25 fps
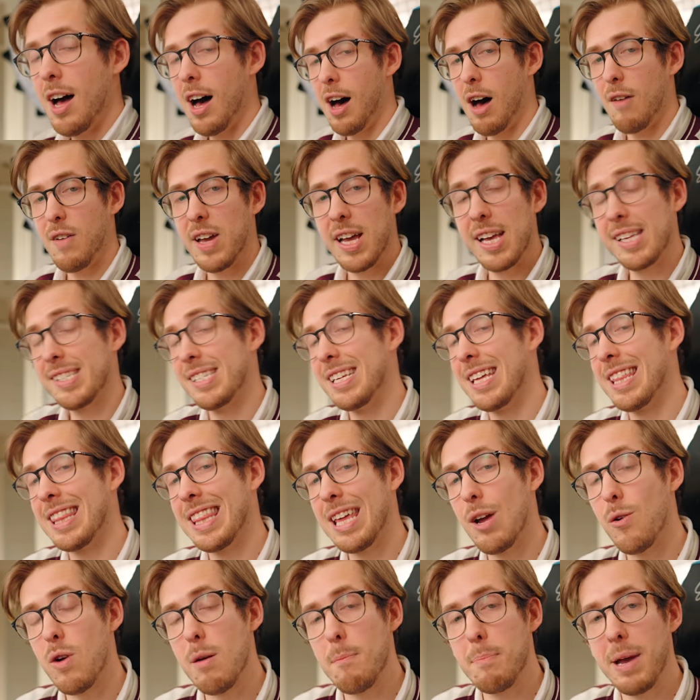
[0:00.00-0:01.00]
Aave is an
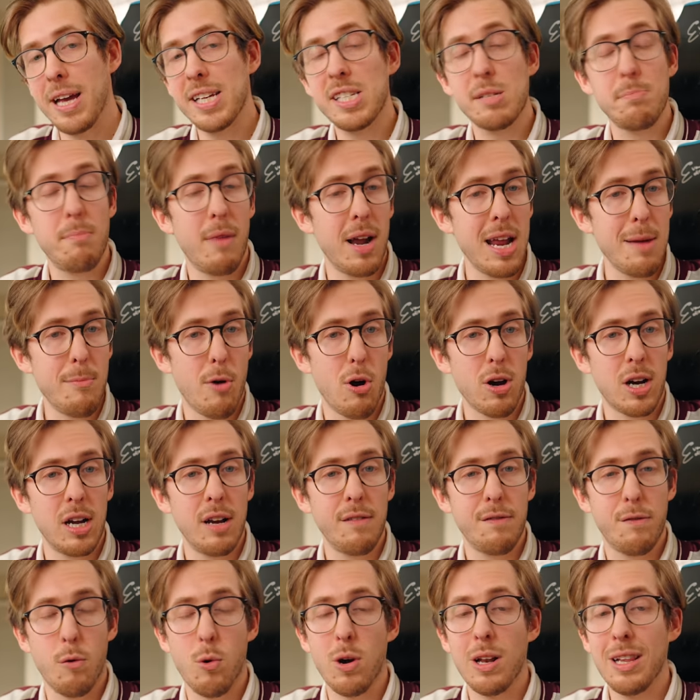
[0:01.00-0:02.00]
Ethereum-based money
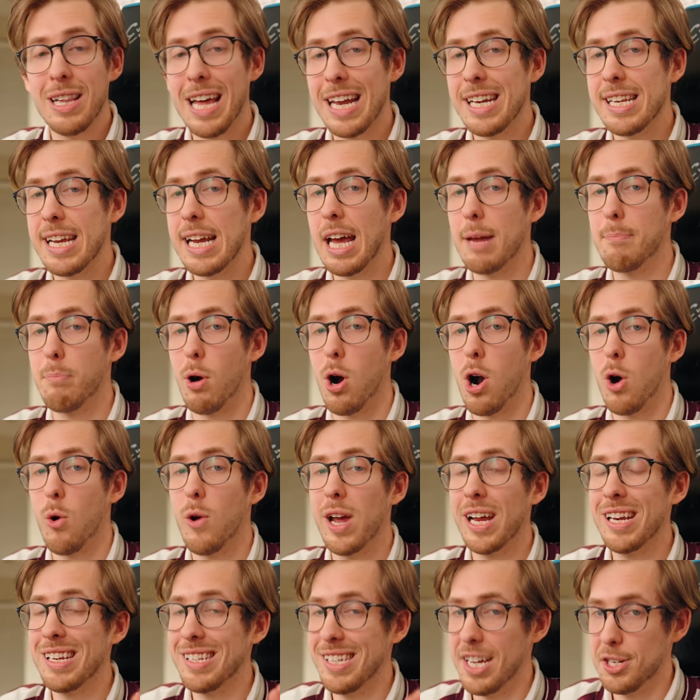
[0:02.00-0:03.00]
market for lending and
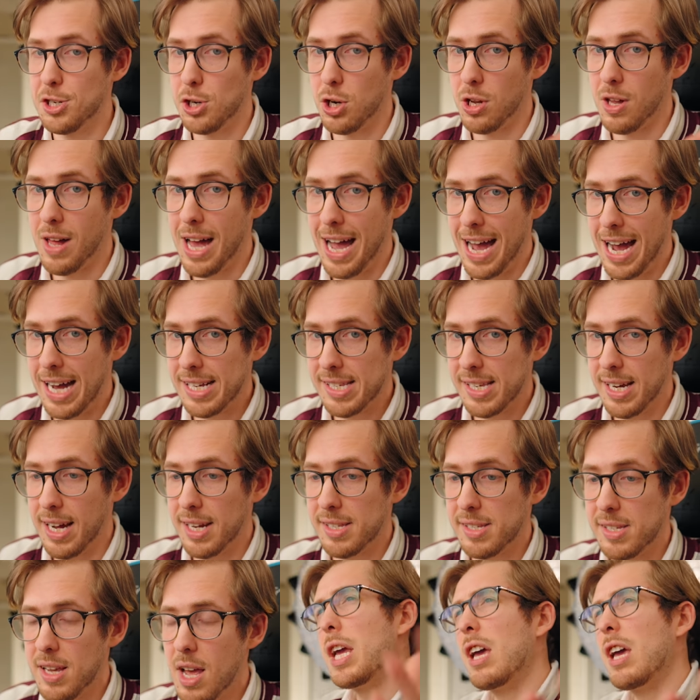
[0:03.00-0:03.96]
borrowing digital assets.